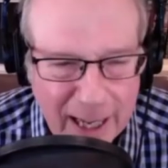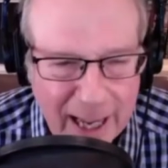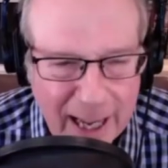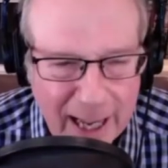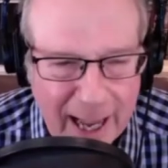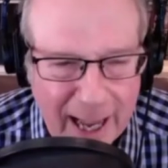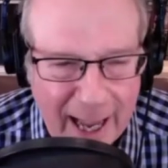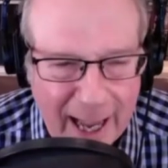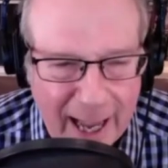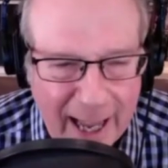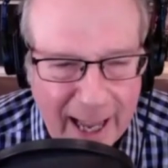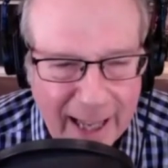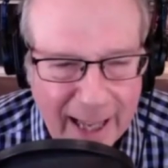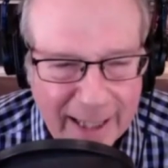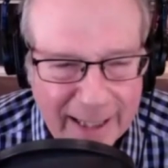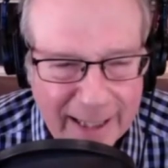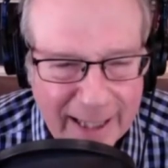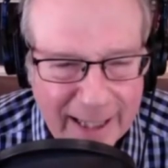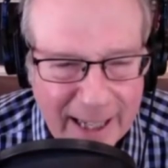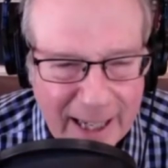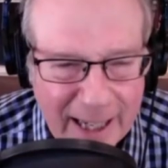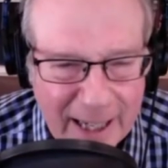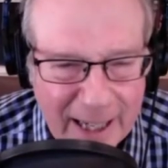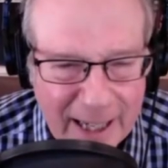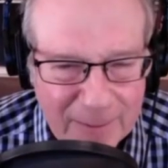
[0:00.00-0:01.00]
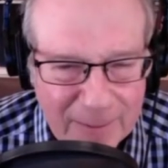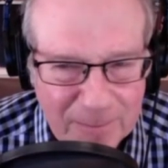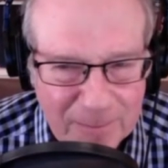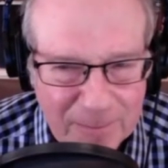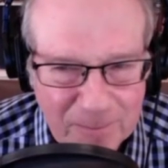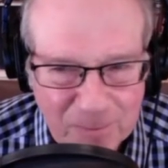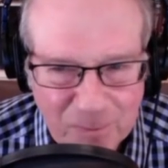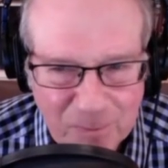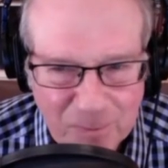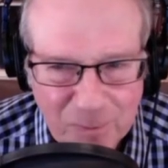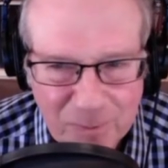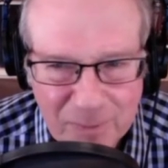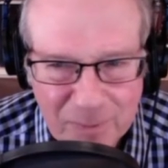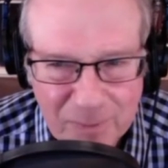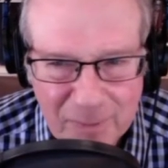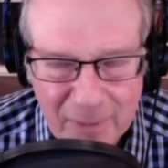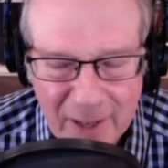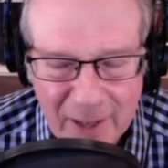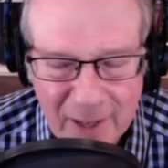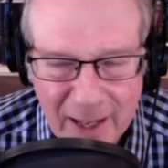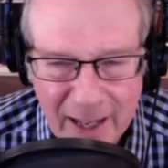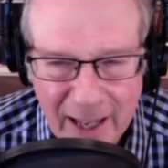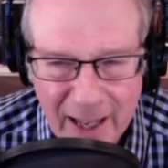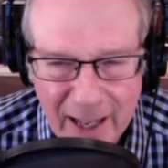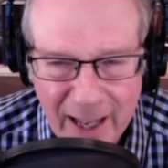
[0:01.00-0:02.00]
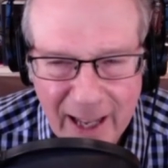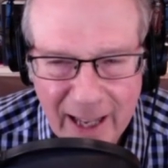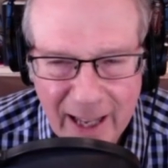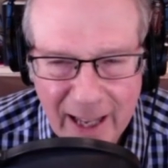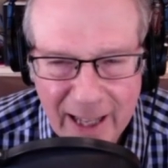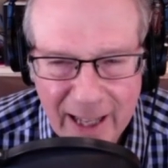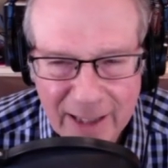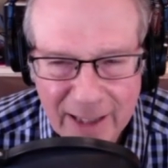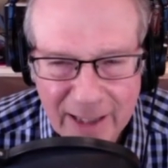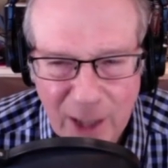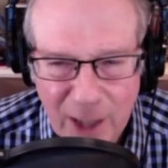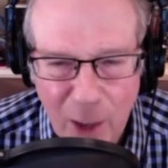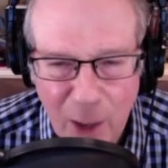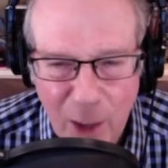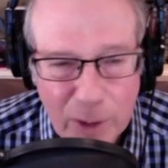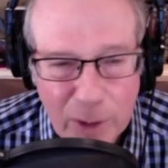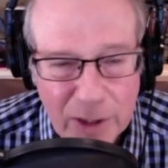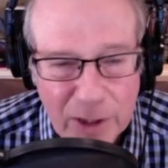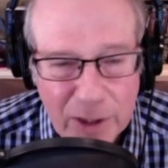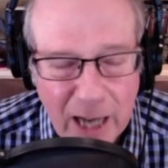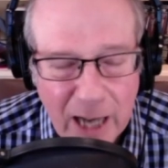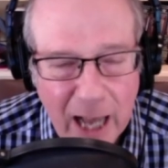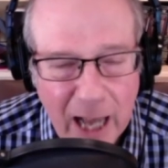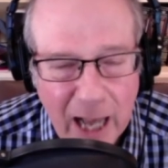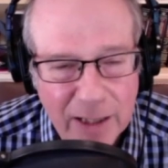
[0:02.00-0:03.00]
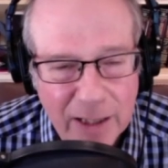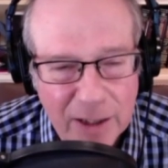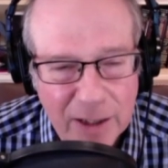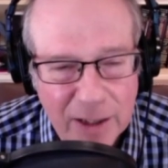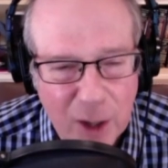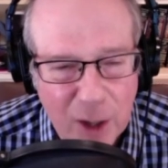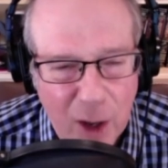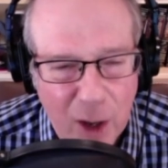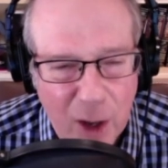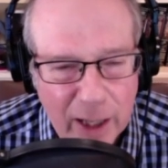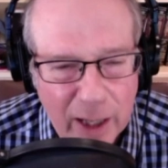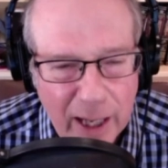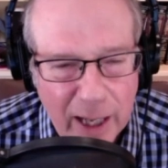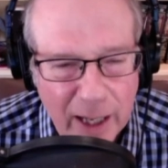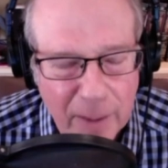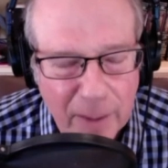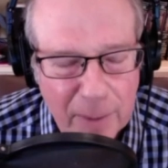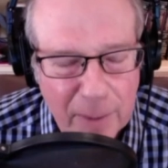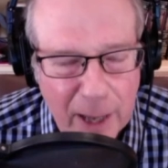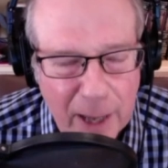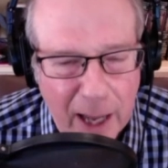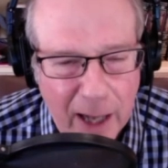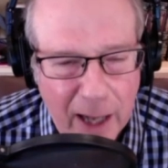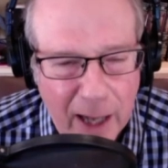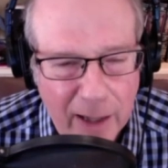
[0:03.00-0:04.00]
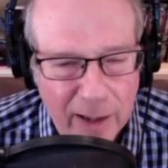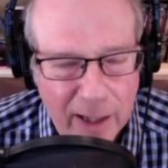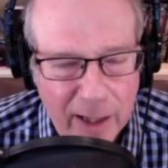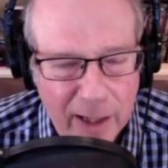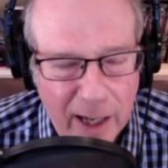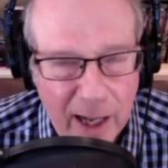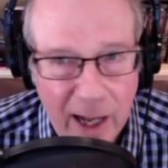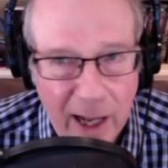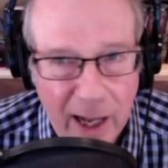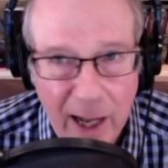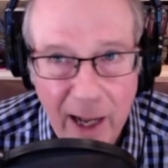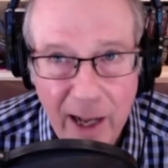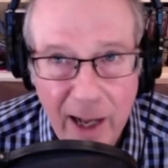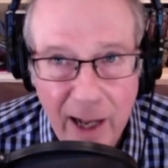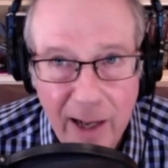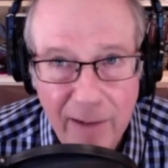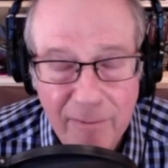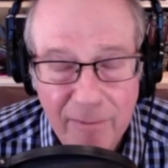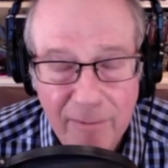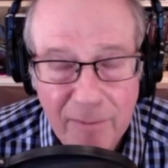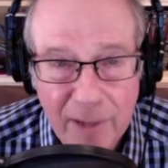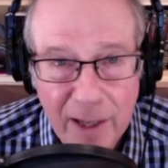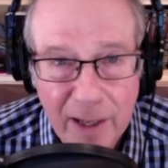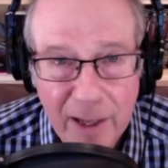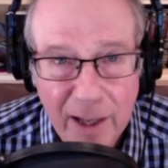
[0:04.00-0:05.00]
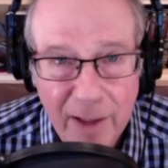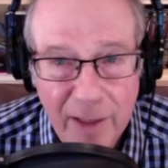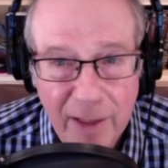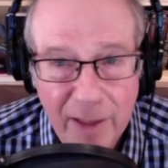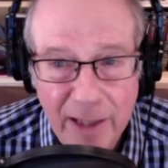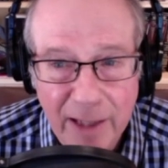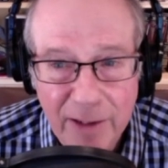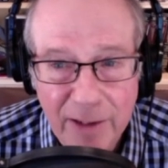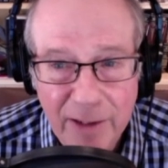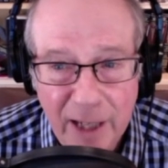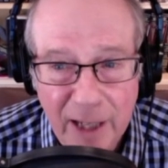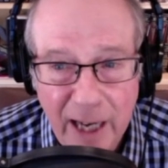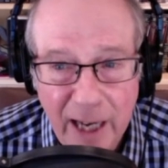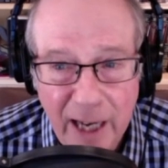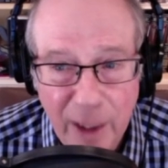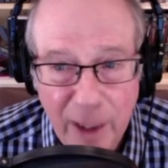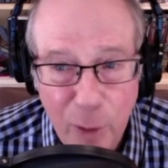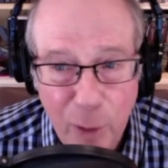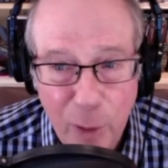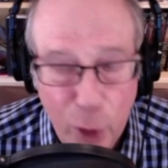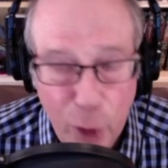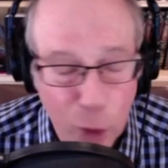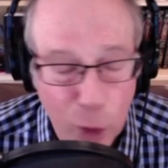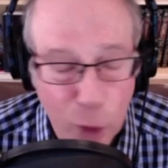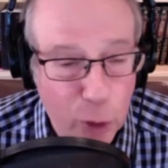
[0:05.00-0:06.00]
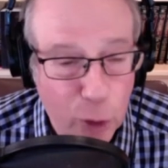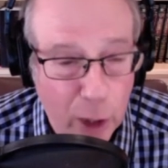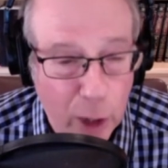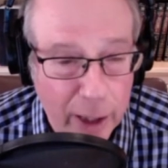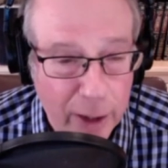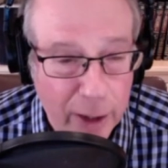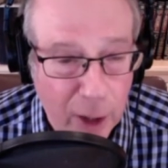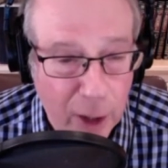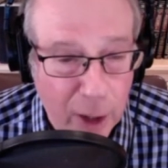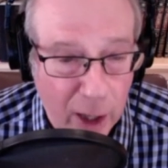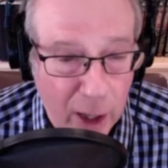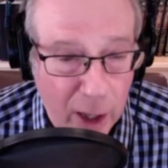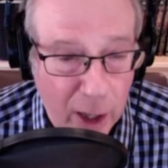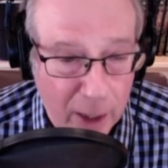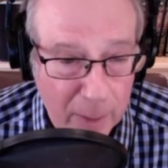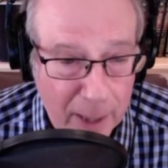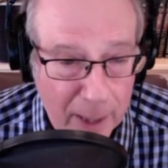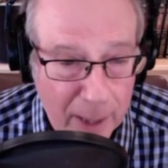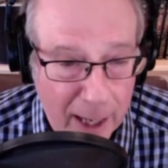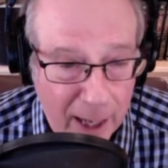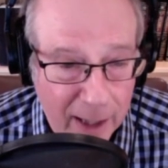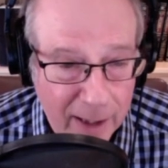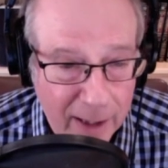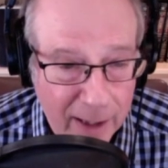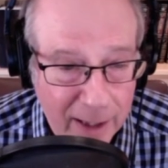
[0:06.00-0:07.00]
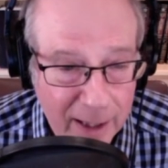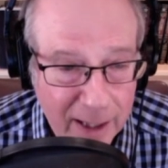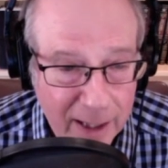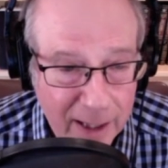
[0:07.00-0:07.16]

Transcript: and um, it, it's always nice talking about uh, things that I don't usually talk about,